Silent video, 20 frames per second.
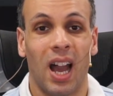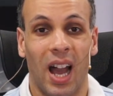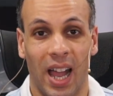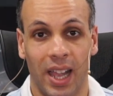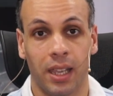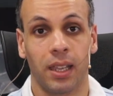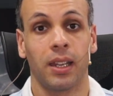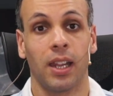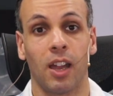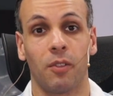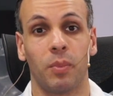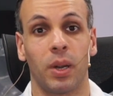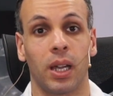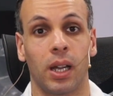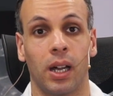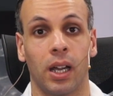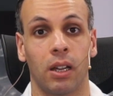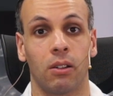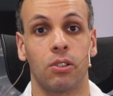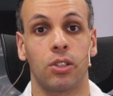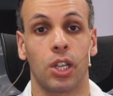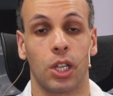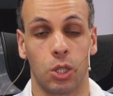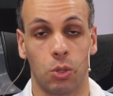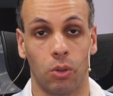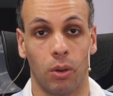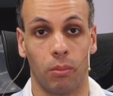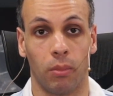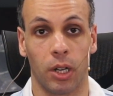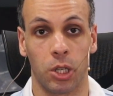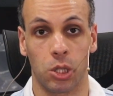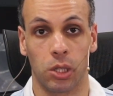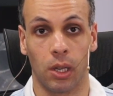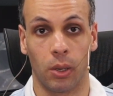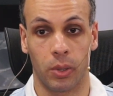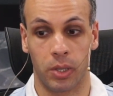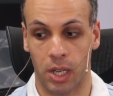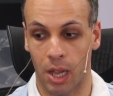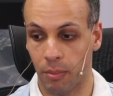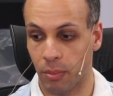I can have my iron set to a much
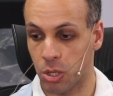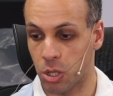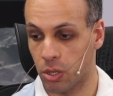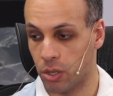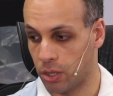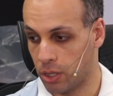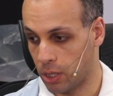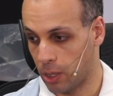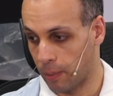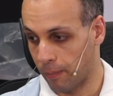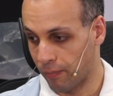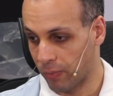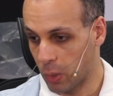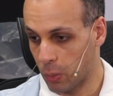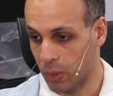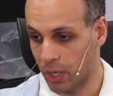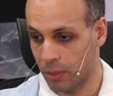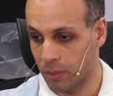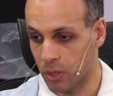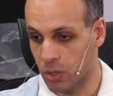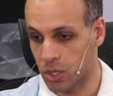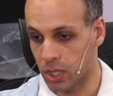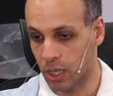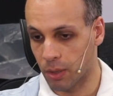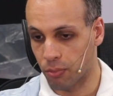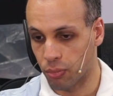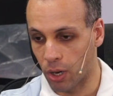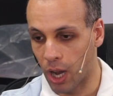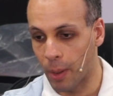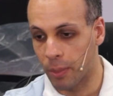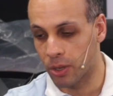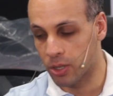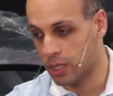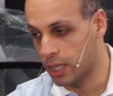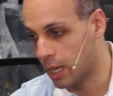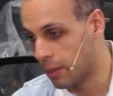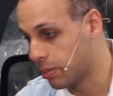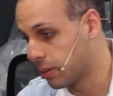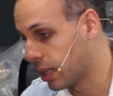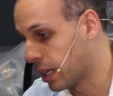lower temperature than you when I'm using a proper
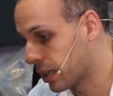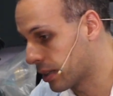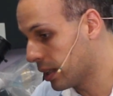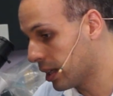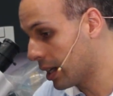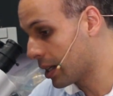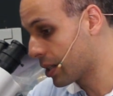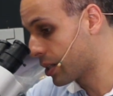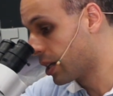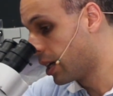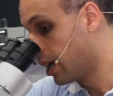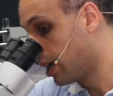tip like this,